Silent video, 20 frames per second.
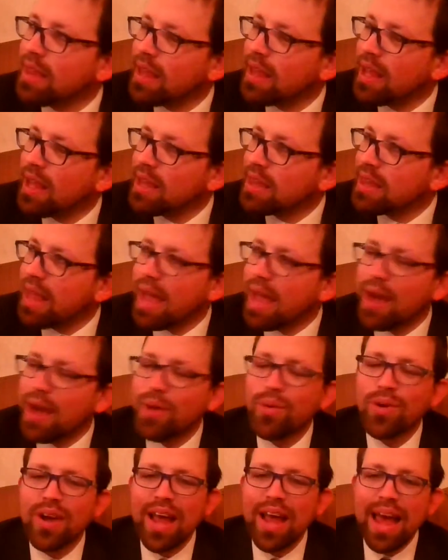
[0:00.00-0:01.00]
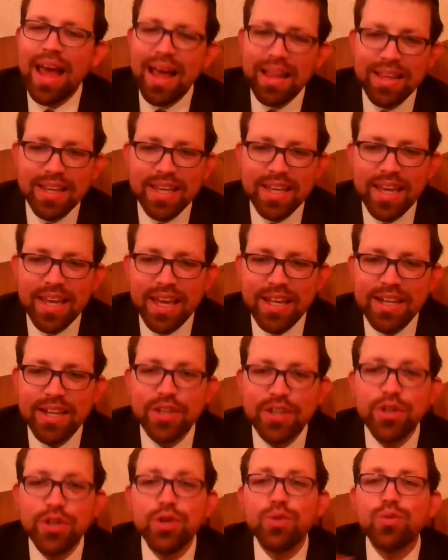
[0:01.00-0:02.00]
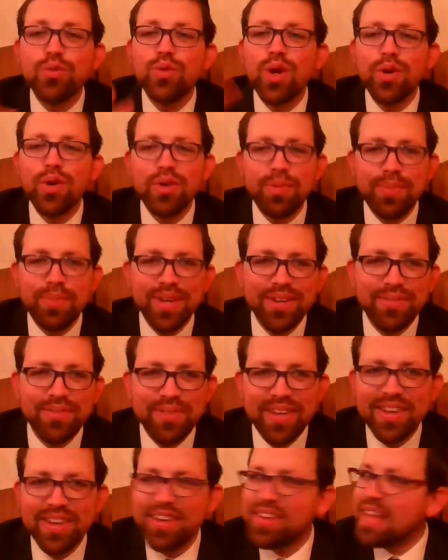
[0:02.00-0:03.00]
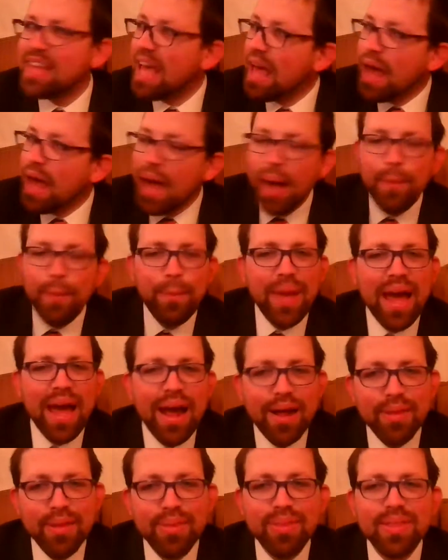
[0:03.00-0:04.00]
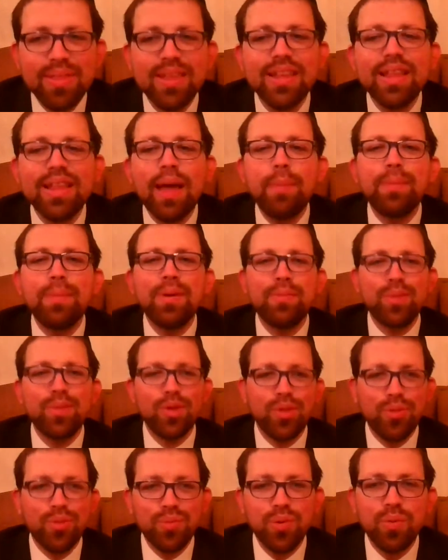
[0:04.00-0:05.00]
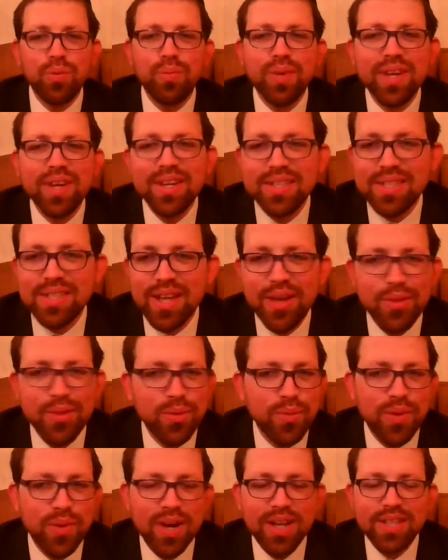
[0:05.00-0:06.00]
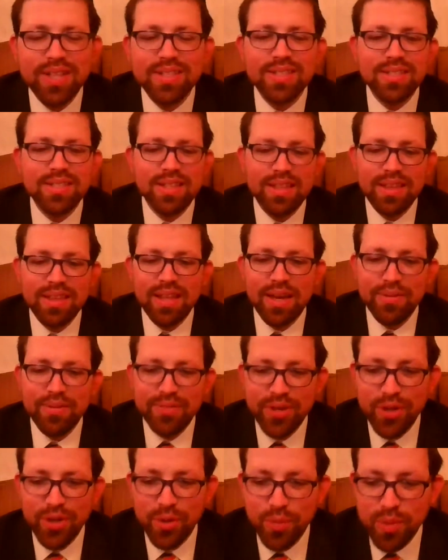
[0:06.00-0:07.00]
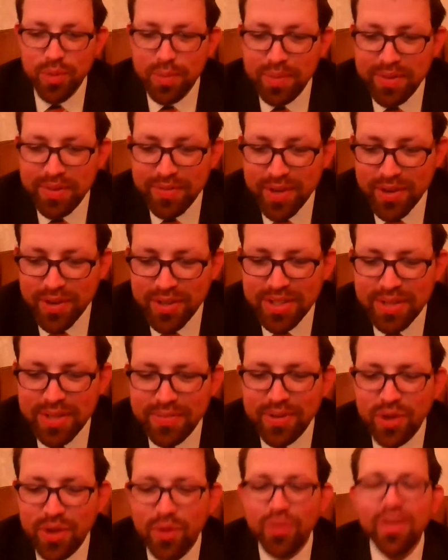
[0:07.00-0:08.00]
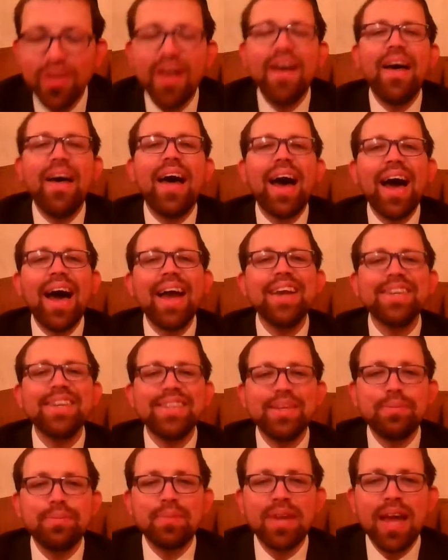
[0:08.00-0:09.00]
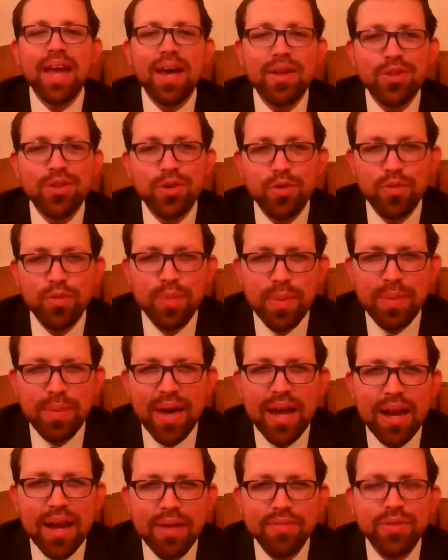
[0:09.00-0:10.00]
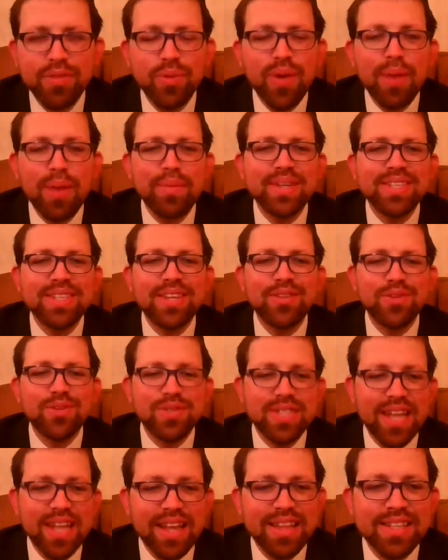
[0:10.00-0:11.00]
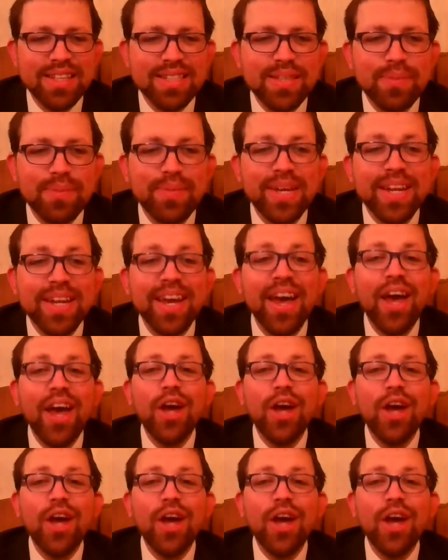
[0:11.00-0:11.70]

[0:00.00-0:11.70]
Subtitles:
allow or allocate in your very big field a path to let people through, because otherwise life here will be very difficult. Al timna tov mi ba'alav. The rabbis understand this to mean